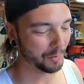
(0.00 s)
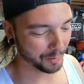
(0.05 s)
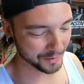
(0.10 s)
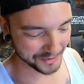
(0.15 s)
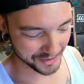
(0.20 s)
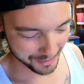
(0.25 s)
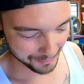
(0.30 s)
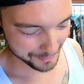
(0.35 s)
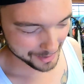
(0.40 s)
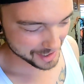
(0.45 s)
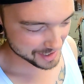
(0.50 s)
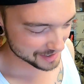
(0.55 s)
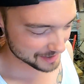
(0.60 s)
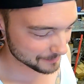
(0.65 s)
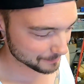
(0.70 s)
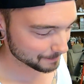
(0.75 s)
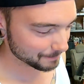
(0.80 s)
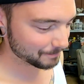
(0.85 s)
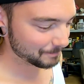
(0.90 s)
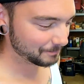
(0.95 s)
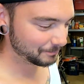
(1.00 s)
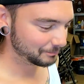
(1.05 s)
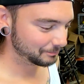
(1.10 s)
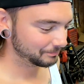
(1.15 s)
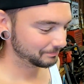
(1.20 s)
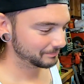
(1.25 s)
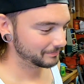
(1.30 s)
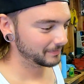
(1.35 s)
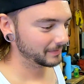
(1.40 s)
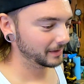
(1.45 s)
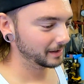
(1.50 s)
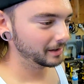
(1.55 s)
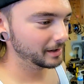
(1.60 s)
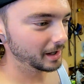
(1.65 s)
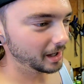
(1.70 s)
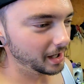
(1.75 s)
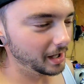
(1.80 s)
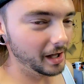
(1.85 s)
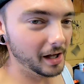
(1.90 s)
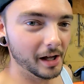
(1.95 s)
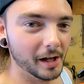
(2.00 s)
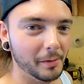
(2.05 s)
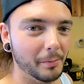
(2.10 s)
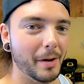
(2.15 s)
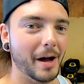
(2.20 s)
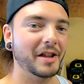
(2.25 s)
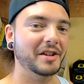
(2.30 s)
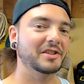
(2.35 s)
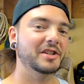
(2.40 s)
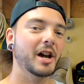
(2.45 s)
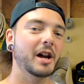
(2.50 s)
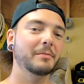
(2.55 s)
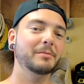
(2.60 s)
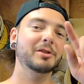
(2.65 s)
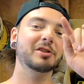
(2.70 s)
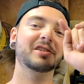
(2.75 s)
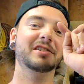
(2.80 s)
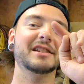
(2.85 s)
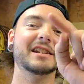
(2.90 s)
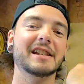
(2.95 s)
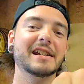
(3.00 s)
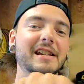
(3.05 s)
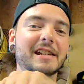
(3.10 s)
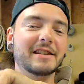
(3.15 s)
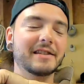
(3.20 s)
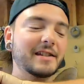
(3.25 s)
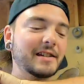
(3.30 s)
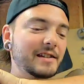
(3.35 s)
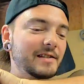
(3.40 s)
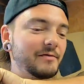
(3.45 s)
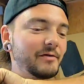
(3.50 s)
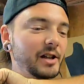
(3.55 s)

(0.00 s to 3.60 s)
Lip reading: What's up, guys? By the time you're seeing this